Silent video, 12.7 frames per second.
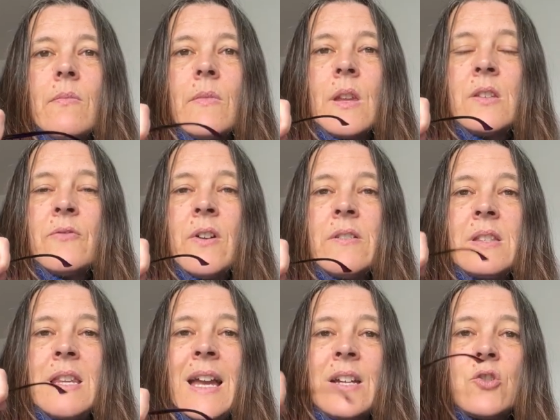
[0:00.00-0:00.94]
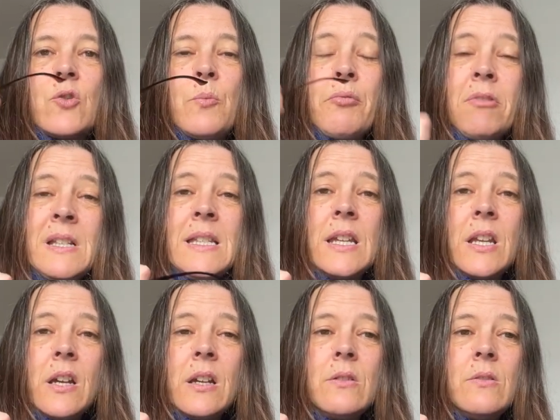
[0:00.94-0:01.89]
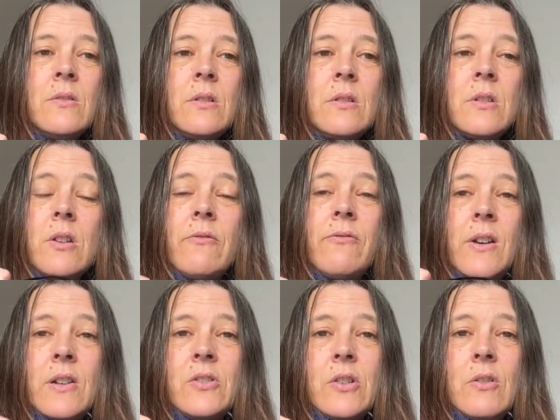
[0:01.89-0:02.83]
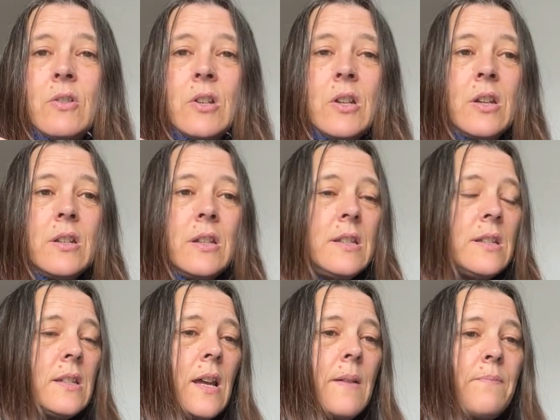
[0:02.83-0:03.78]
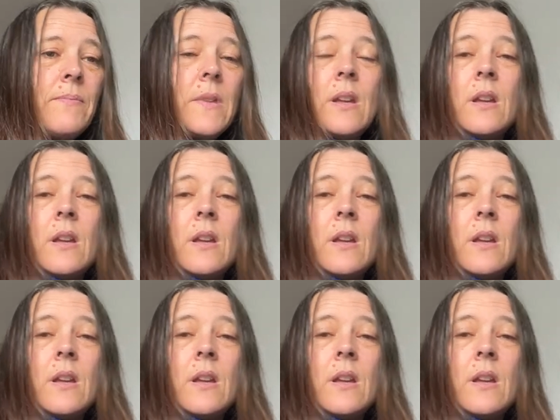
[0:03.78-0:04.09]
as far as the actual printer goes, so far so good. It's um,